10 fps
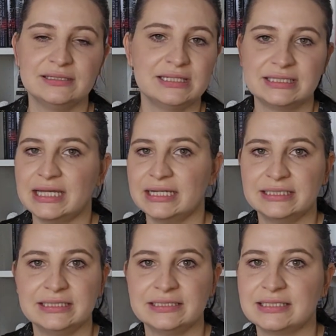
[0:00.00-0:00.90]

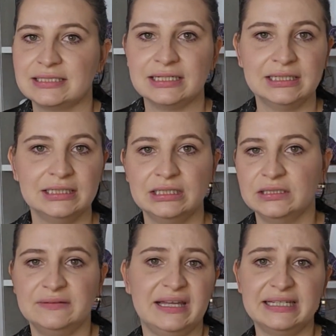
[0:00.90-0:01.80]
society's,
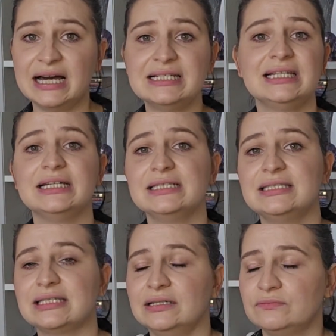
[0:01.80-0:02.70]
like,
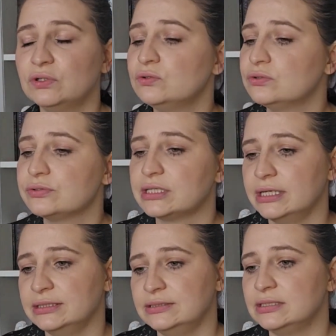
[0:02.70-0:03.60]
guidelines and rules
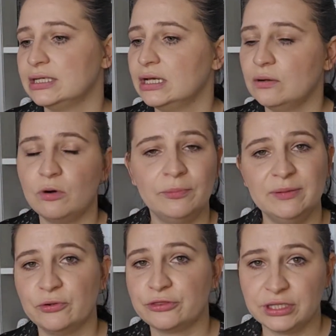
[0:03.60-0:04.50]
and what
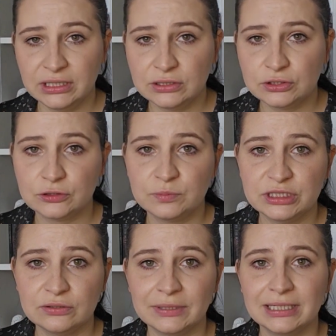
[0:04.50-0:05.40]
people think you should be
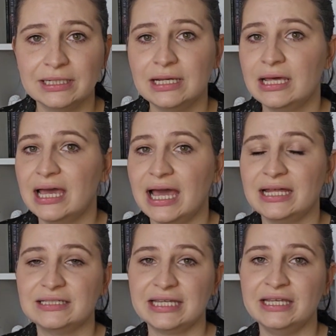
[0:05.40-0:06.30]
doing.
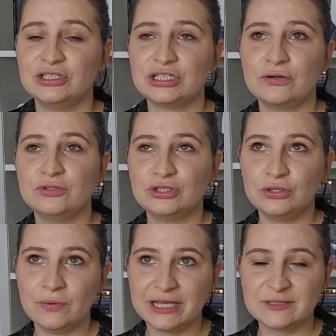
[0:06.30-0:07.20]
And it shows
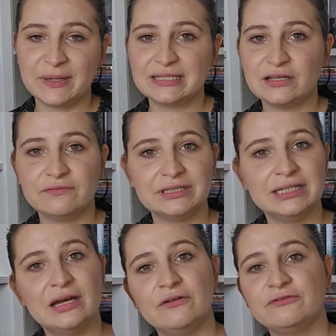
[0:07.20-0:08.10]
two aspects of it,
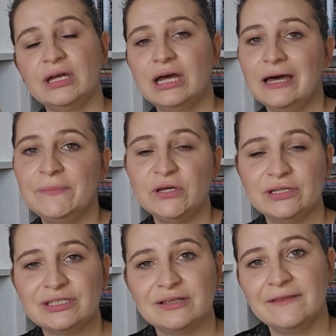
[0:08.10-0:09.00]
of a
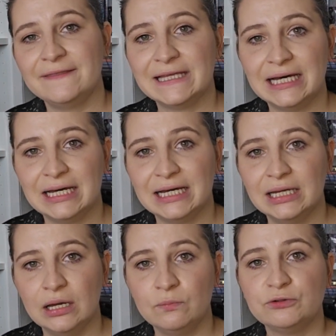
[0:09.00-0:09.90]
person that
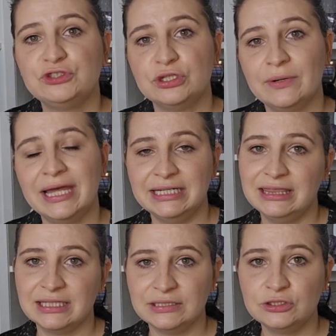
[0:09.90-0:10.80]
will do
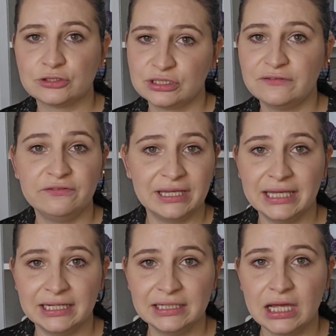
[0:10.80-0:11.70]
anything just to fit
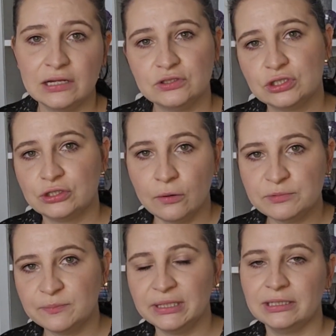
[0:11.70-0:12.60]
in and
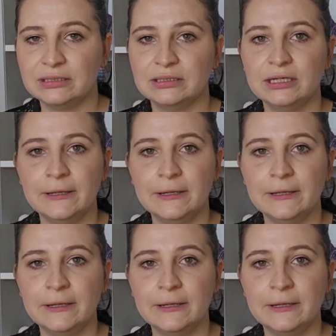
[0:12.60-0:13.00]
stopped being